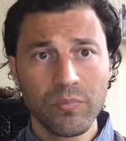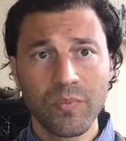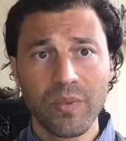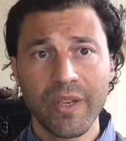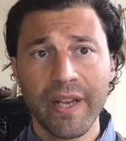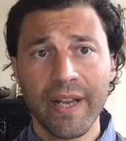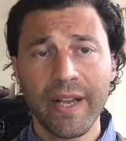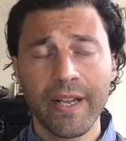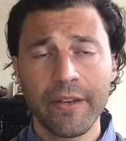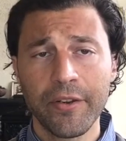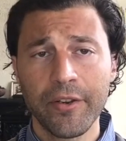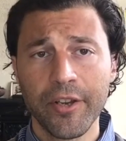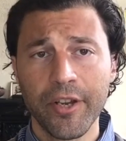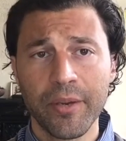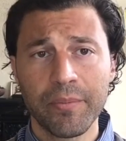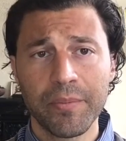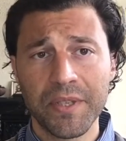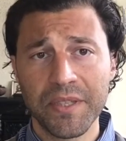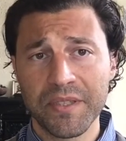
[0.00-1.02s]
And
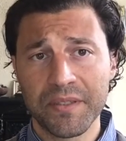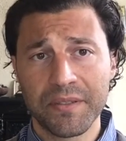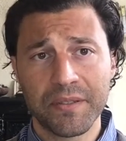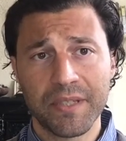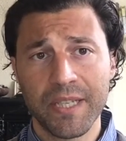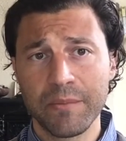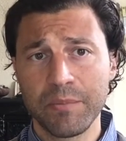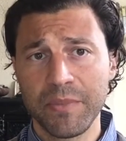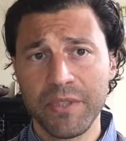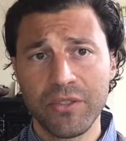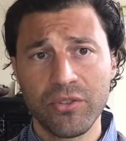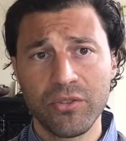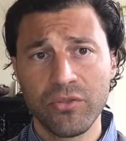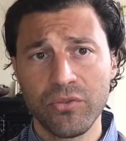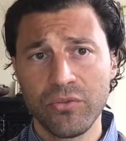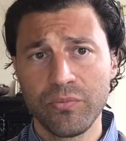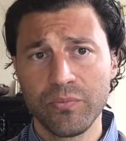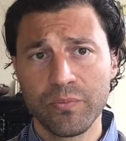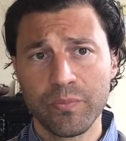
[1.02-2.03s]
um, it's led me
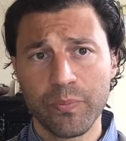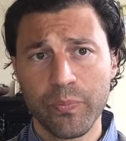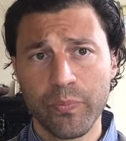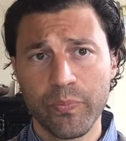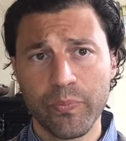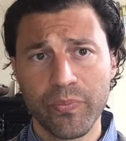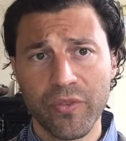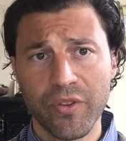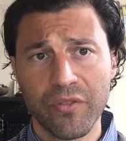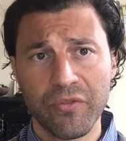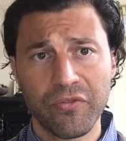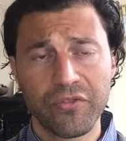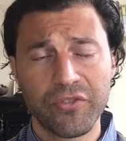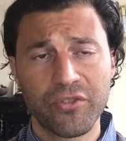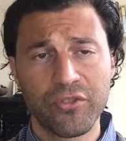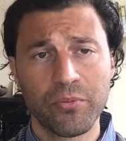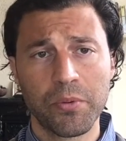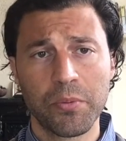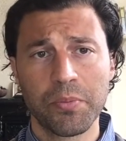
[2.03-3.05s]
to a
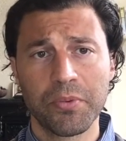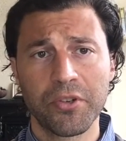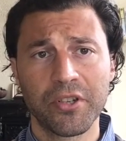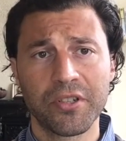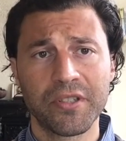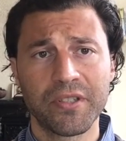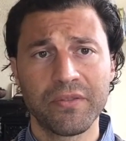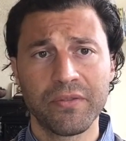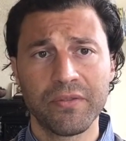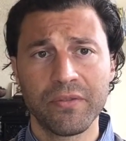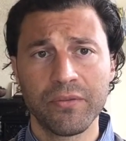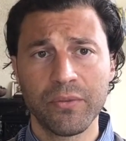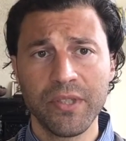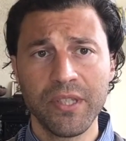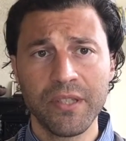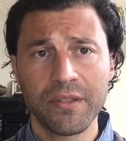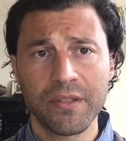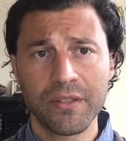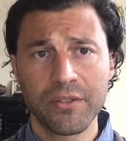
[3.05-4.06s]
super productive
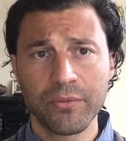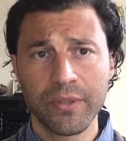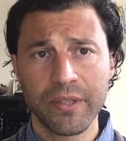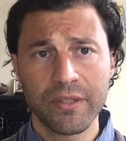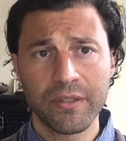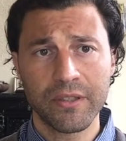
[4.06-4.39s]
week this week, to